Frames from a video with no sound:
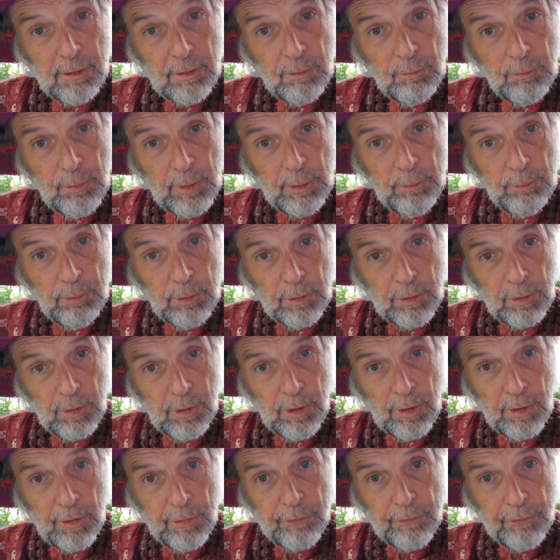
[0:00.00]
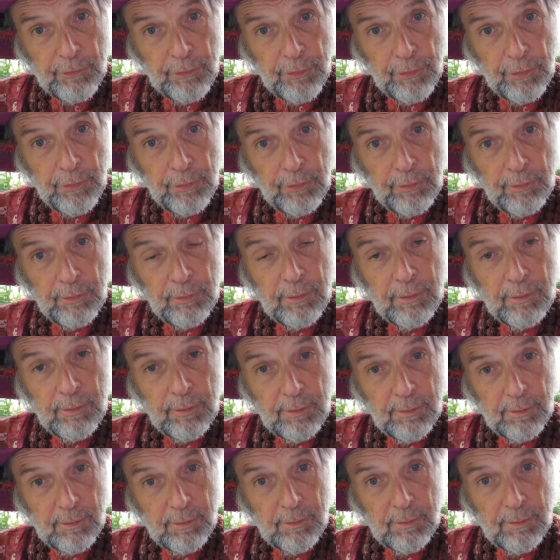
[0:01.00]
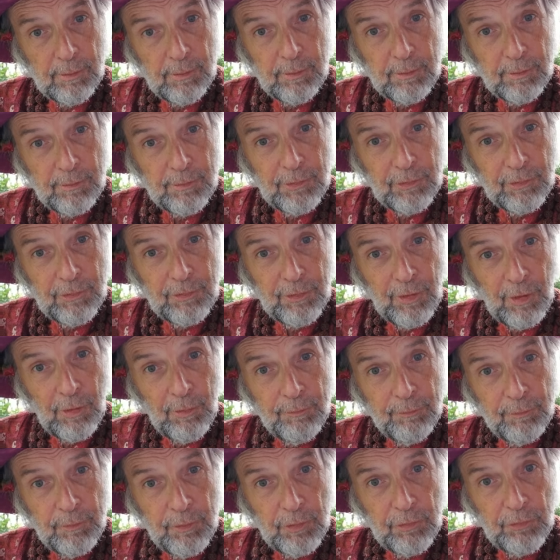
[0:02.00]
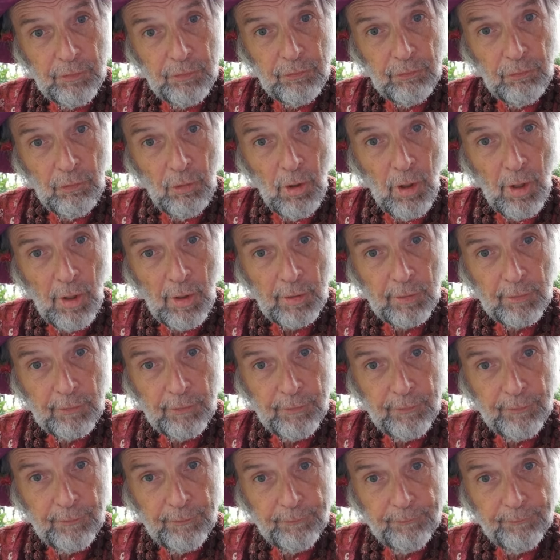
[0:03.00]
We will cause you to self-destruct.